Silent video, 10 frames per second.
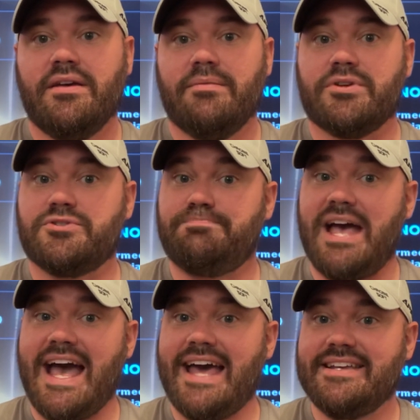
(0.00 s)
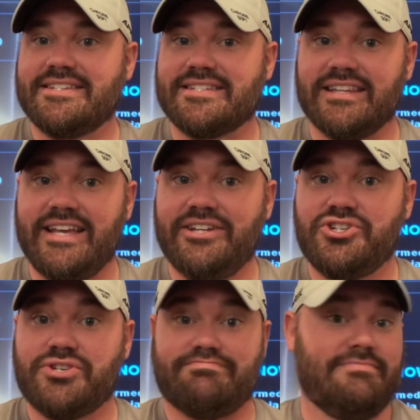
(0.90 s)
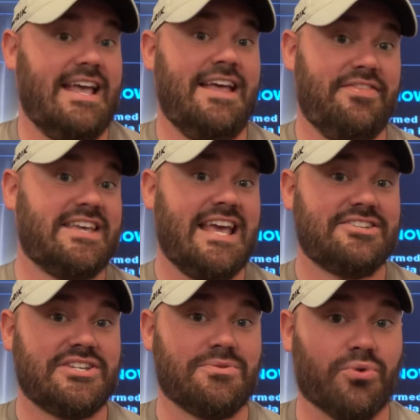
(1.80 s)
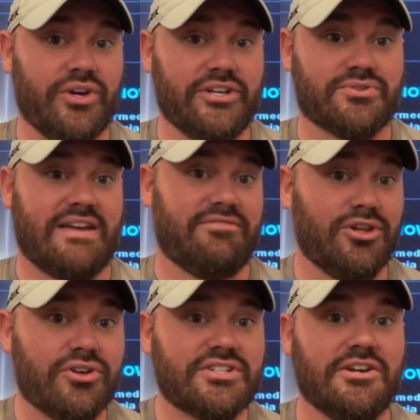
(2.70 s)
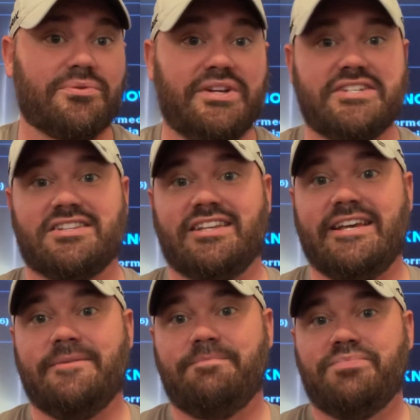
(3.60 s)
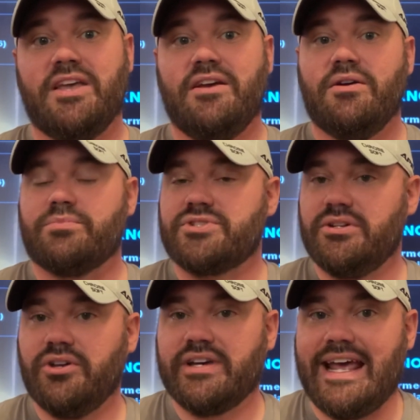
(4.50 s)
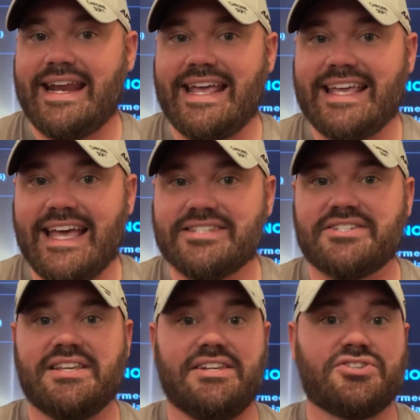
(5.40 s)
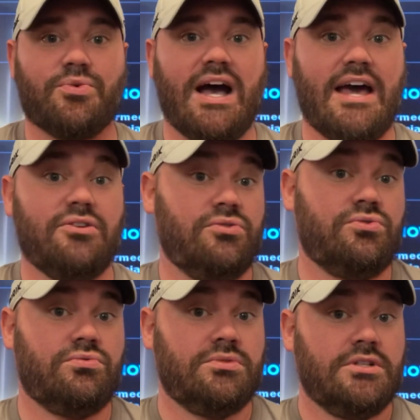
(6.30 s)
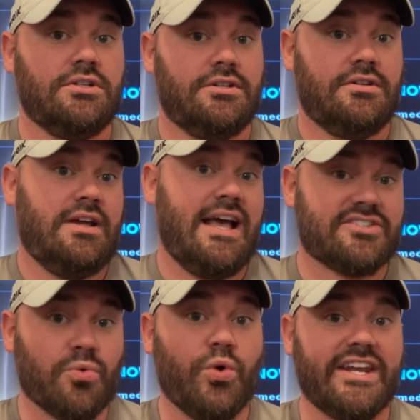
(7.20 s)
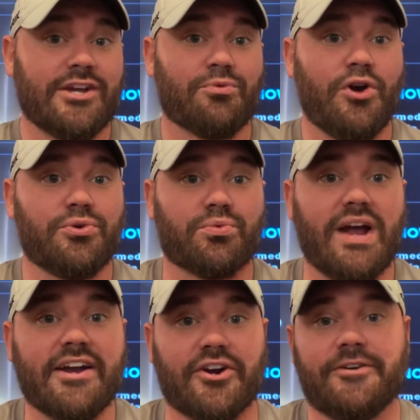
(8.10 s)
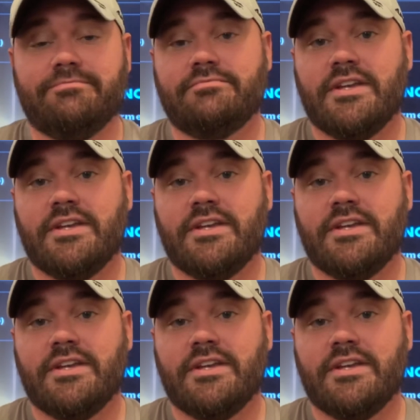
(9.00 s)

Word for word: But as bad as Lynch and the KC Royals have looked here recently, we're still looking at a Kansas City squad who has a winning road record.